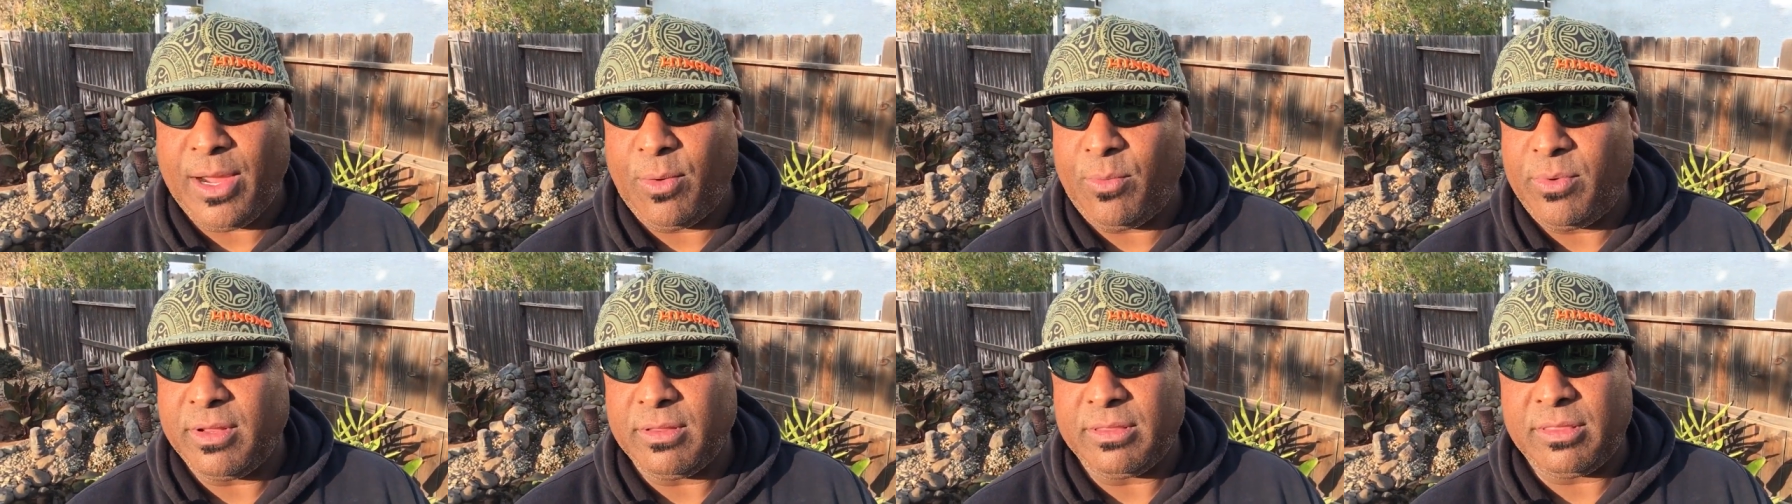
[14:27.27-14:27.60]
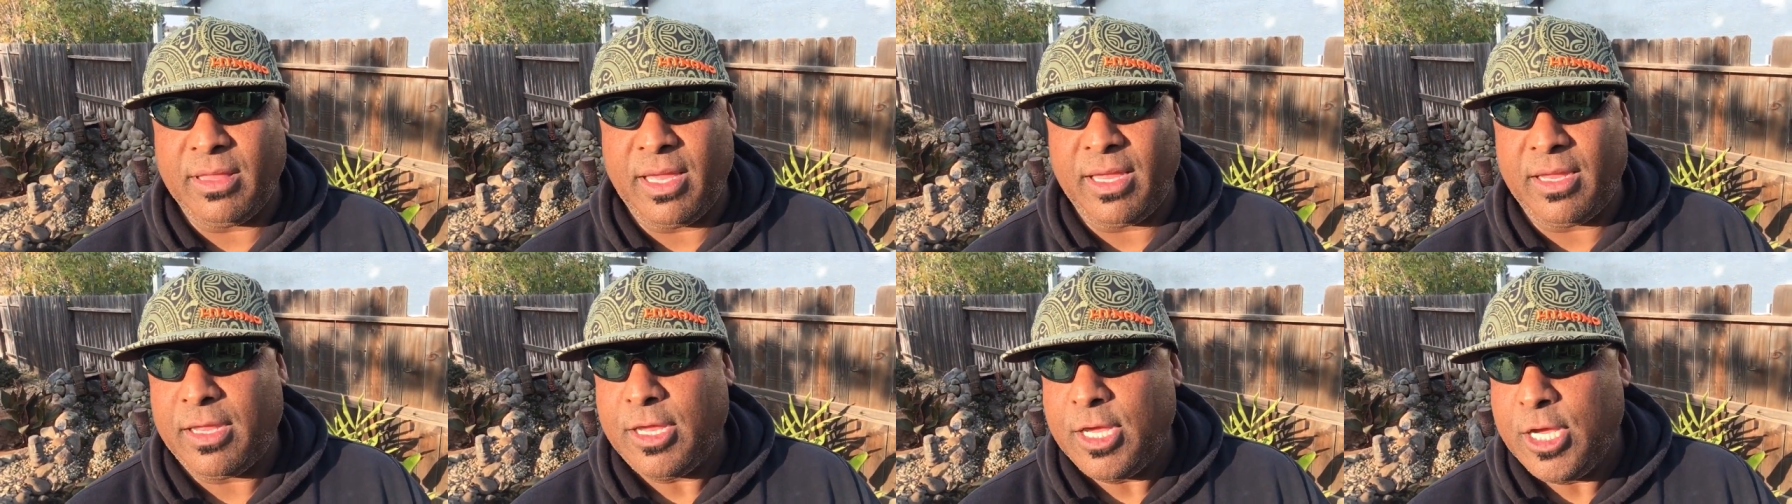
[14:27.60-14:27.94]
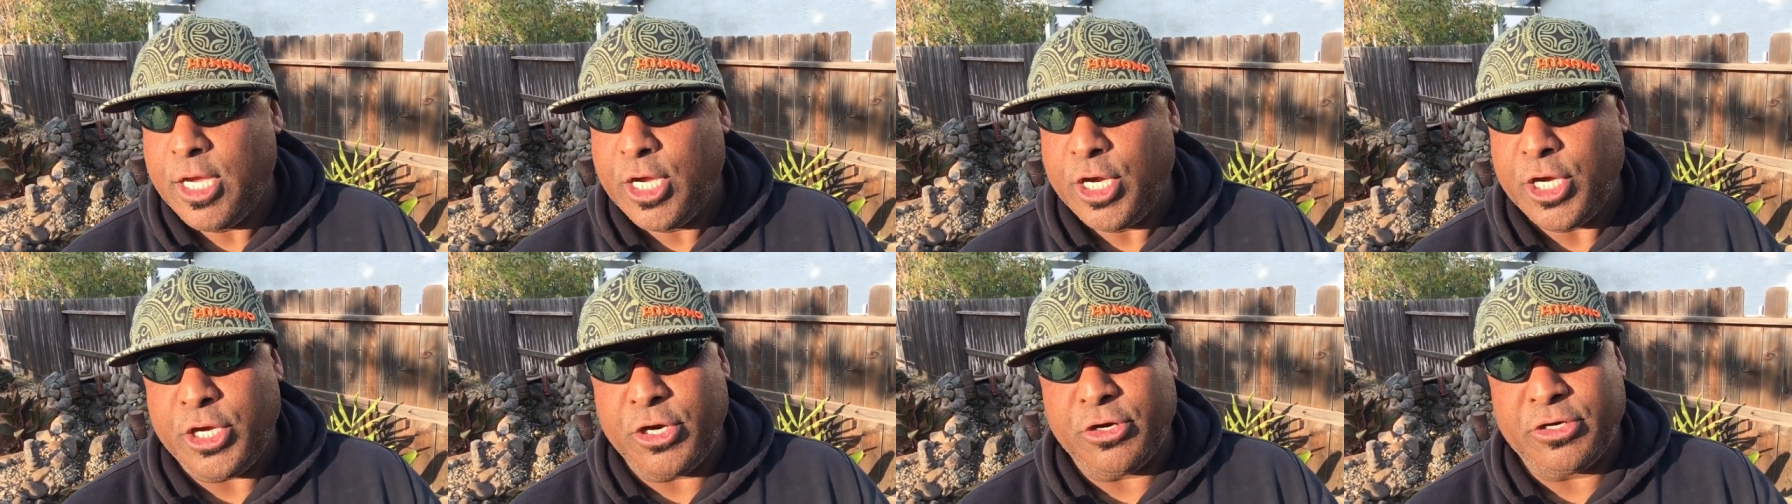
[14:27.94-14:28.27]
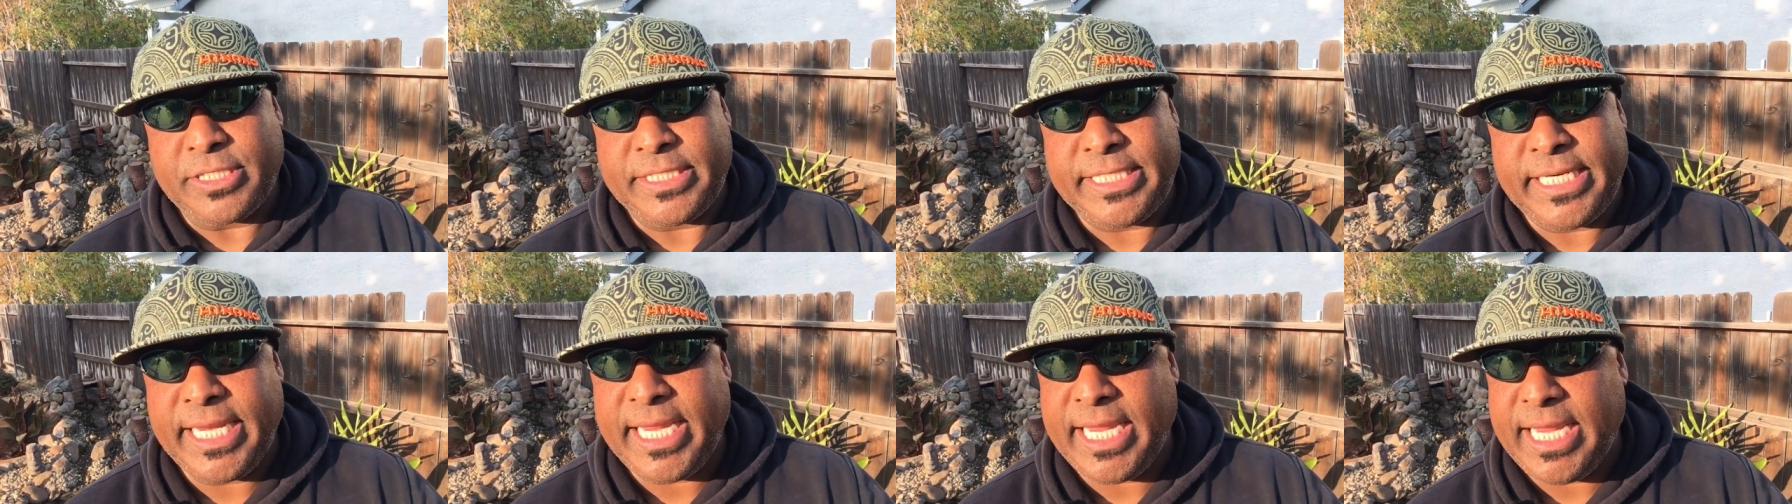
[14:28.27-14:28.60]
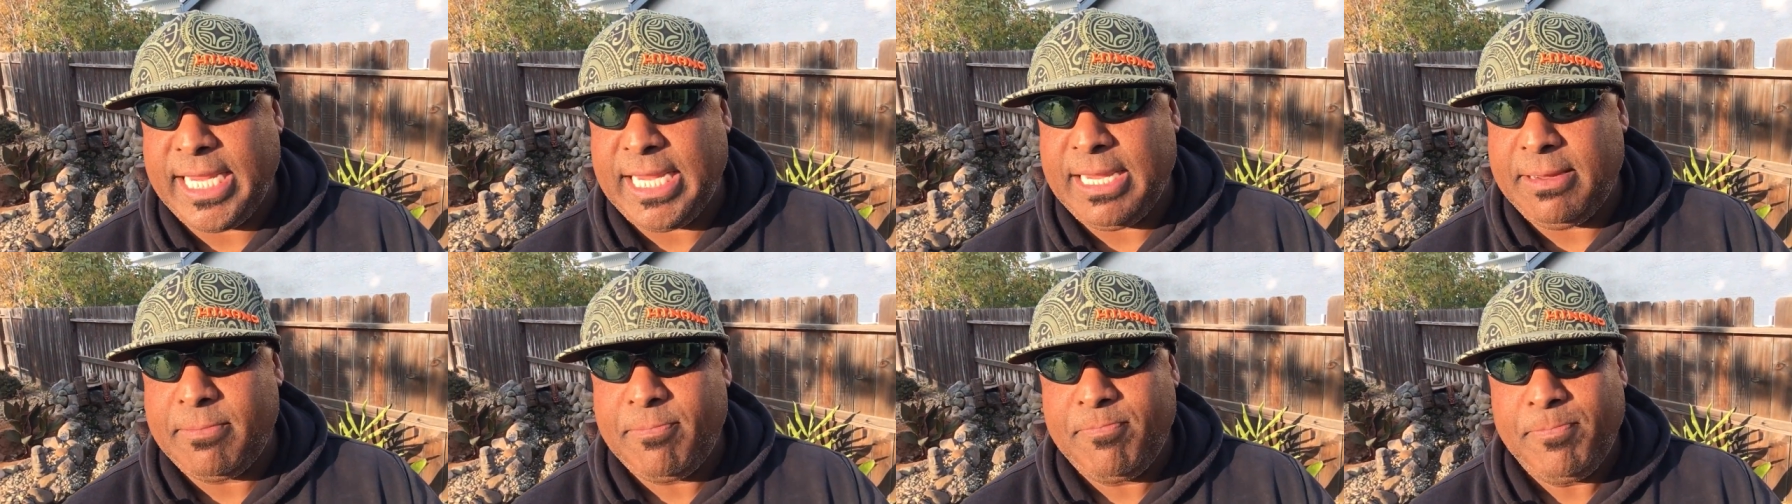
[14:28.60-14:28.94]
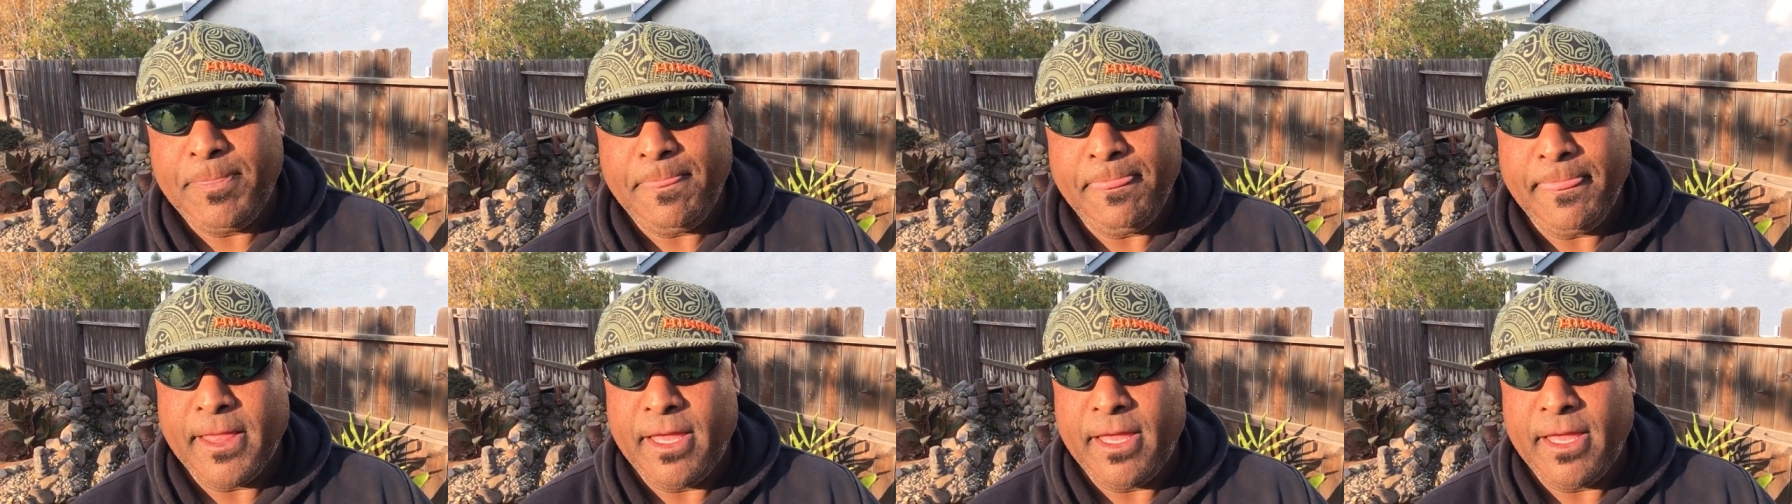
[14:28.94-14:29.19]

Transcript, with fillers: I want to thank your team